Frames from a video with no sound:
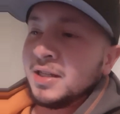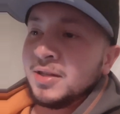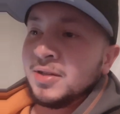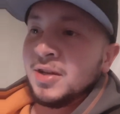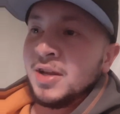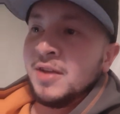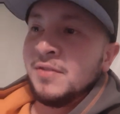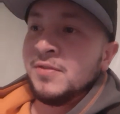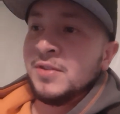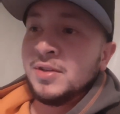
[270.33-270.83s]

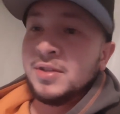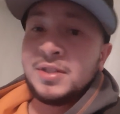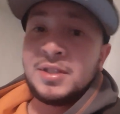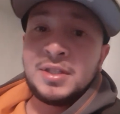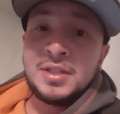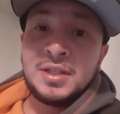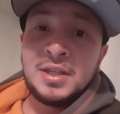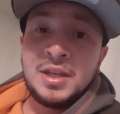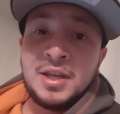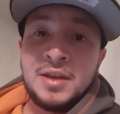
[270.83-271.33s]
if
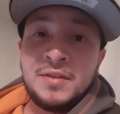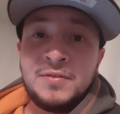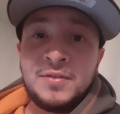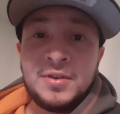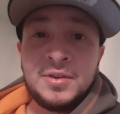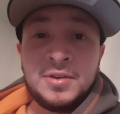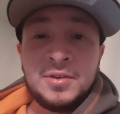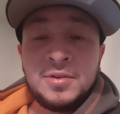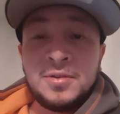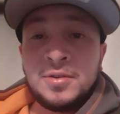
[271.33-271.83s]

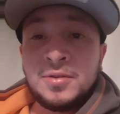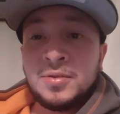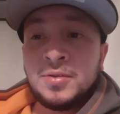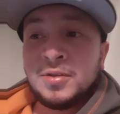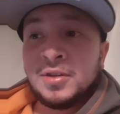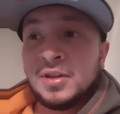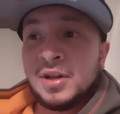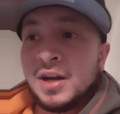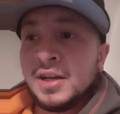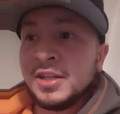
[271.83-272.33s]
you
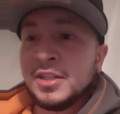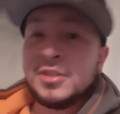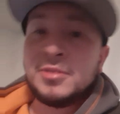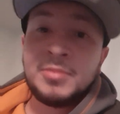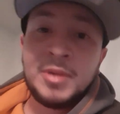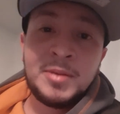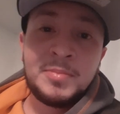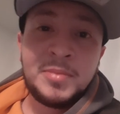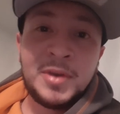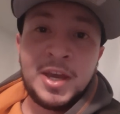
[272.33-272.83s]
log into
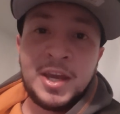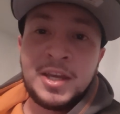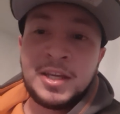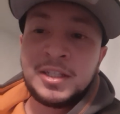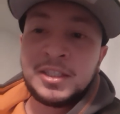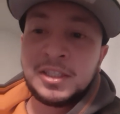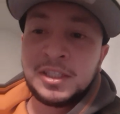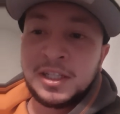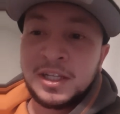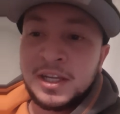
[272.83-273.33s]
my
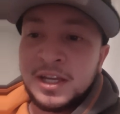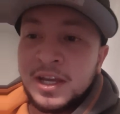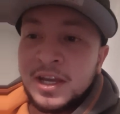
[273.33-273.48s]
page,